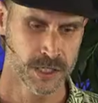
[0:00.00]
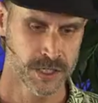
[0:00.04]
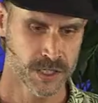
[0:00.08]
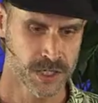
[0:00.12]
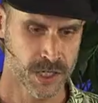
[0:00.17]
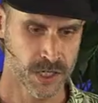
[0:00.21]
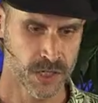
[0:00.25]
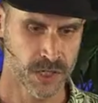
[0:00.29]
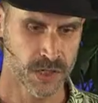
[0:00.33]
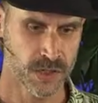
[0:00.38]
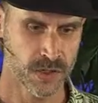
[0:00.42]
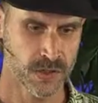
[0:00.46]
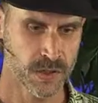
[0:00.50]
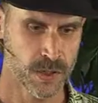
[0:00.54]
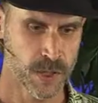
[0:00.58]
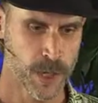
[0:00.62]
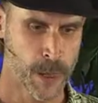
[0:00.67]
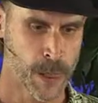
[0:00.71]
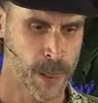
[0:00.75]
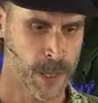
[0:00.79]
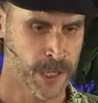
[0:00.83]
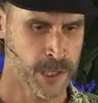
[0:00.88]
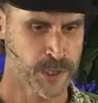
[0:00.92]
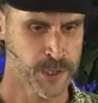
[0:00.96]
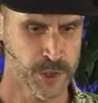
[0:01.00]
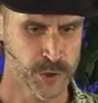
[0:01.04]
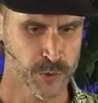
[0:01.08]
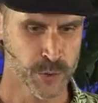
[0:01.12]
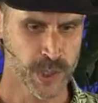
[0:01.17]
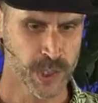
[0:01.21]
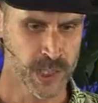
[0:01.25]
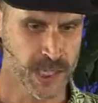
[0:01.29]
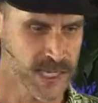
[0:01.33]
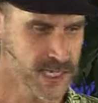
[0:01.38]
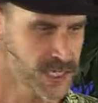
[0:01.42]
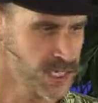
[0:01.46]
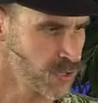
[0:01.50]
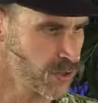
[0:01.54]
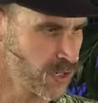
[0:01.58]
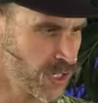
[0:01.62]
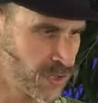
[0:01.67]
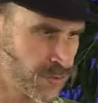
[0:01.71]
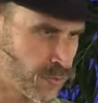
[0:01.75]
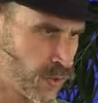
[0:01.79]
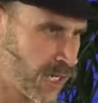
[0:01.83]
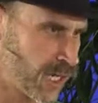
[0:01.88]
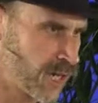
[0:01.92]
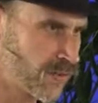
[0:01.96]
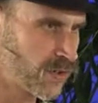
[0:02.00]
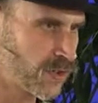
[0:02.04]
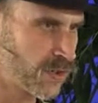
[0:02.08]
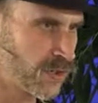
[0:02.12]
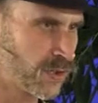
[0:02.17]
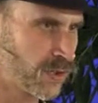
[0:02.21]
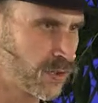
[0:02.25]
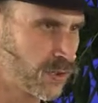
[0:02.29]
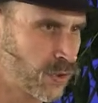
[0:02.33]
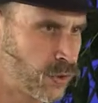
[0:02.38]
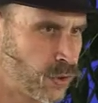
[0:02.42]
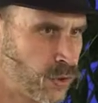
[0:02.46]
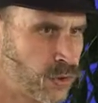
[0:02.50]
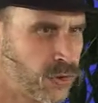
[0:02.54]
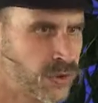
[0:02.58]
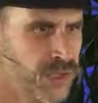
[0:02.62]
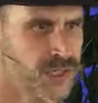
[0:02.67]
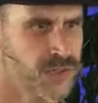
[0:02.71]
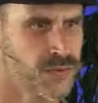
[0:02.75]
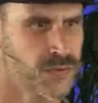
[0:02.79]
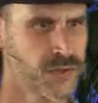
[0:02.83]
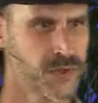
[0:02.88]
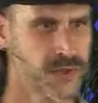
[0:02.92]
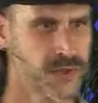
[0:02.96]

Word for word: So, and just realizing that whatever coolness we're